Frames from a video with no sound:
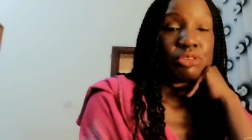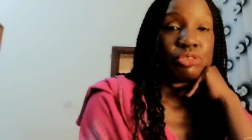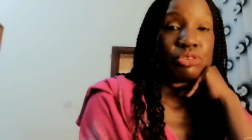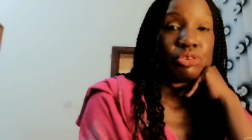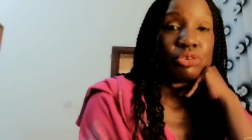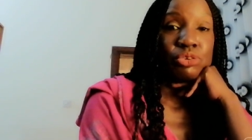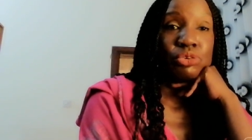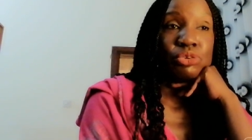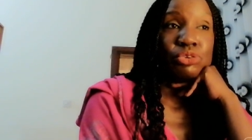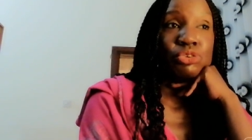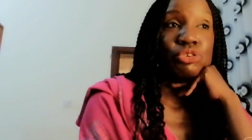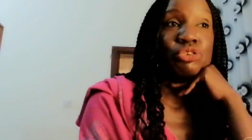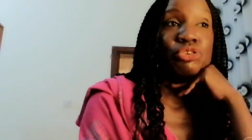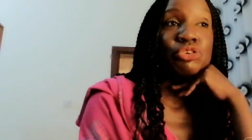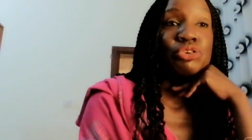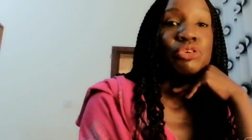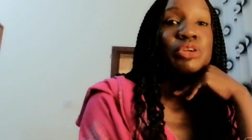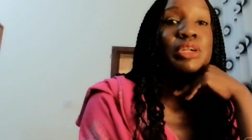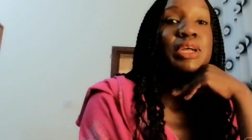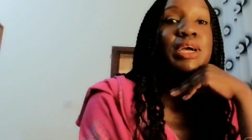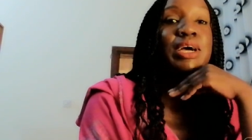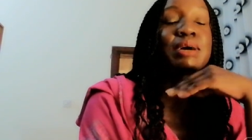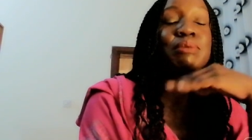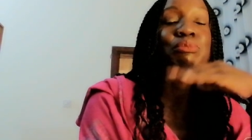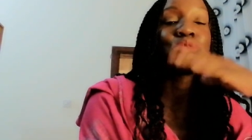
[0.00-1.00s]
So you
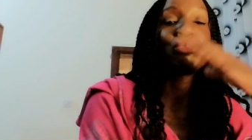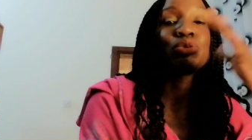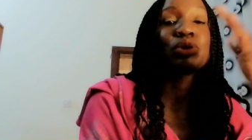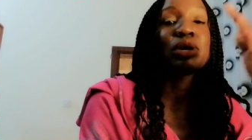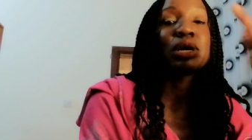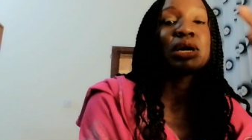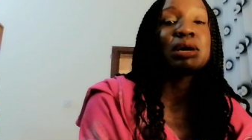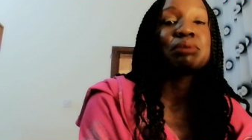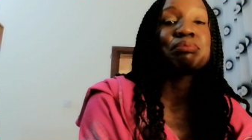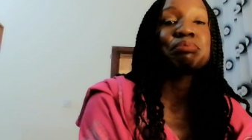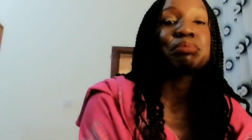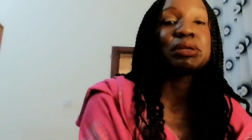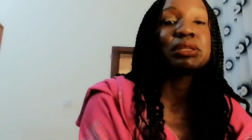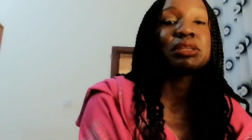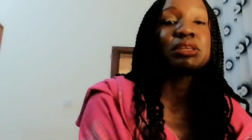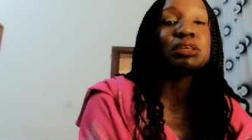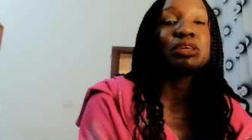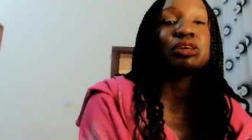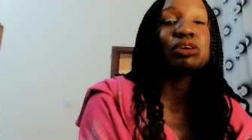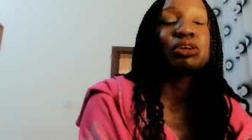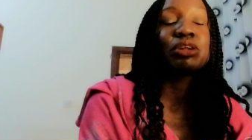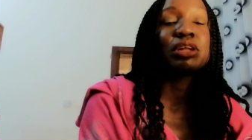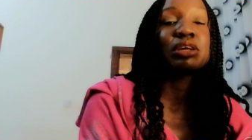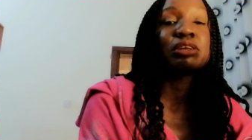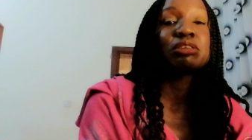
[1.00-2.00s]
don't come to a
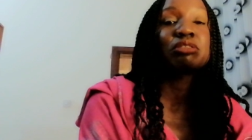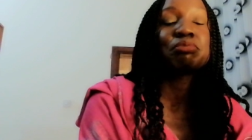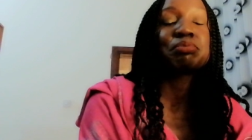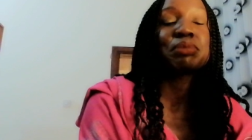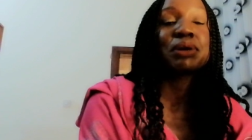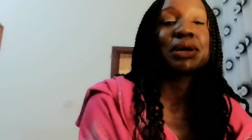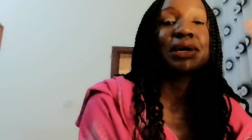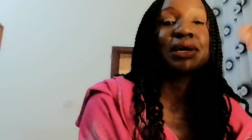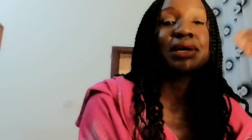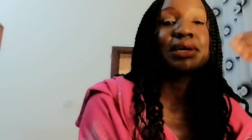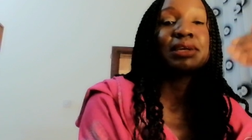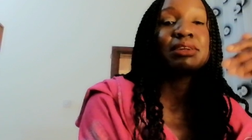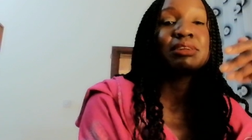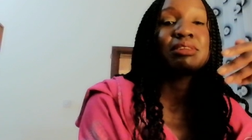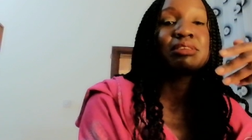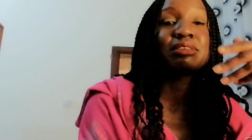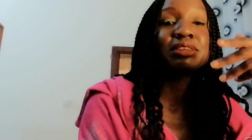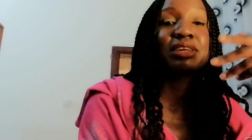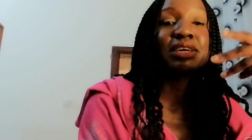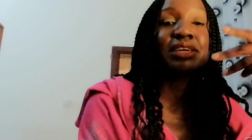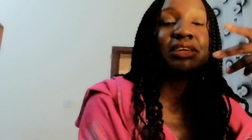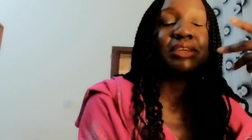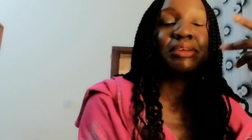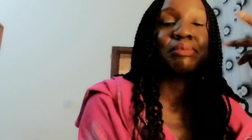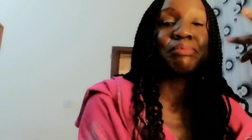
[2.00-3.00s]
particular spa and
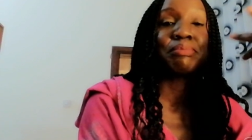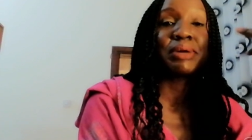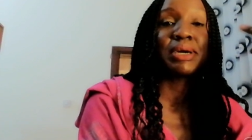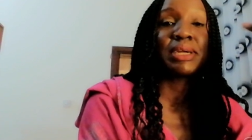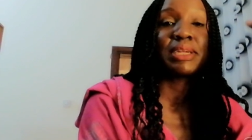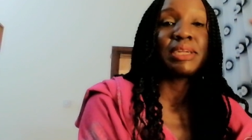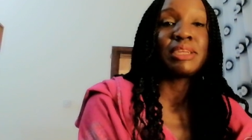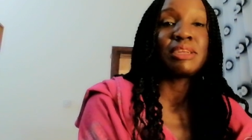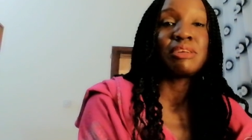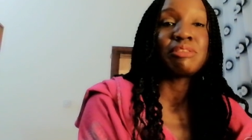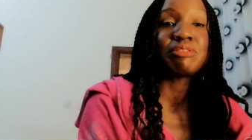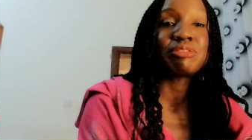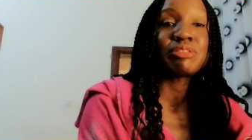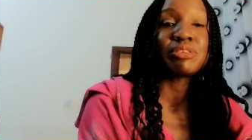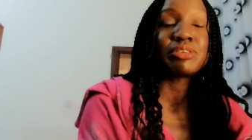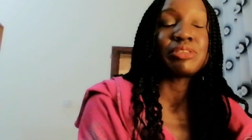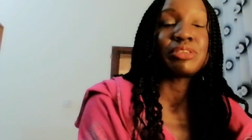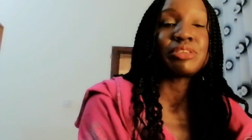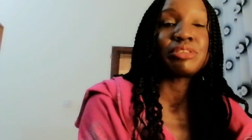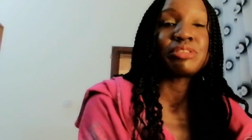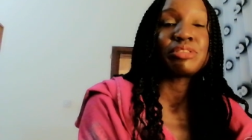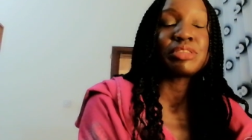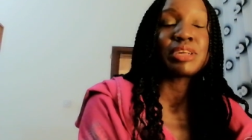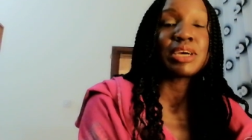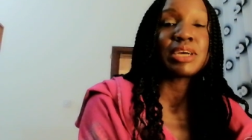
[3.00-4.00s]
start demanding for
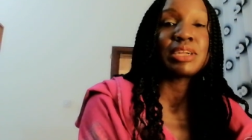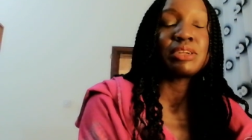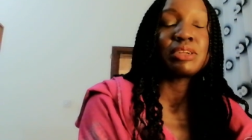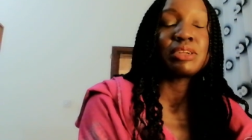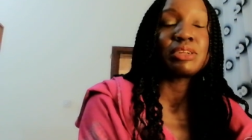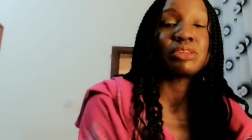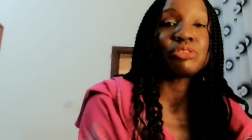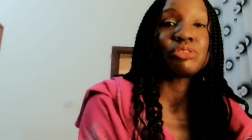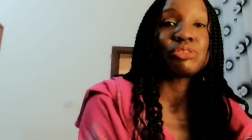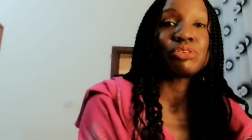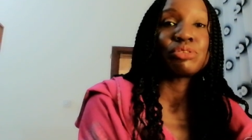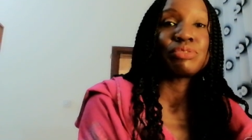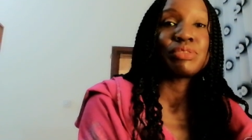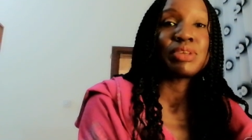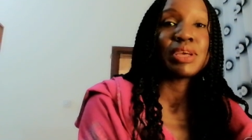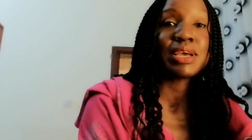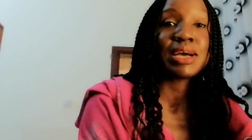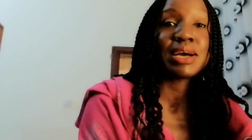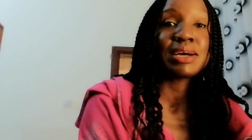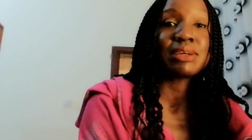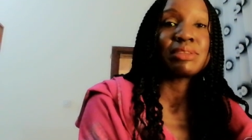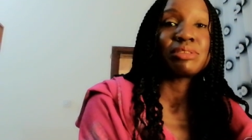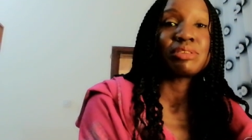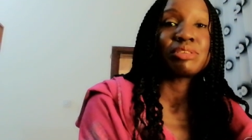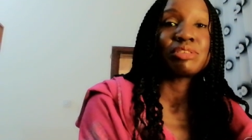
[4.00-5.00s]
the standards of the
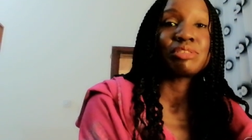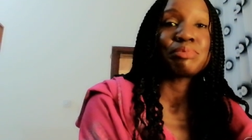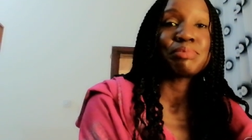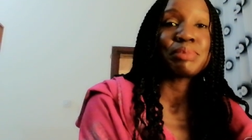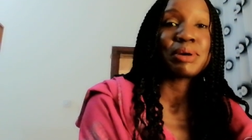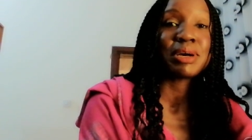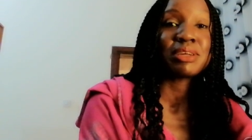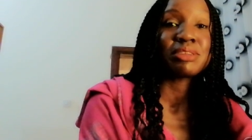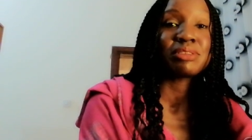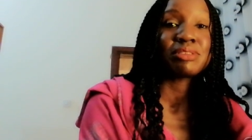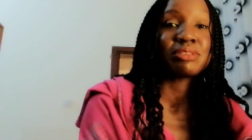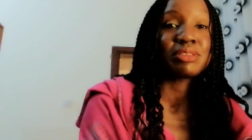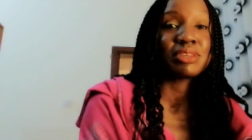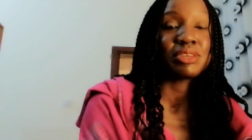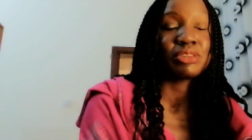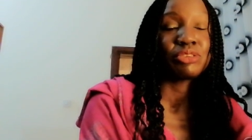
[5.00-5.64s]
other spas.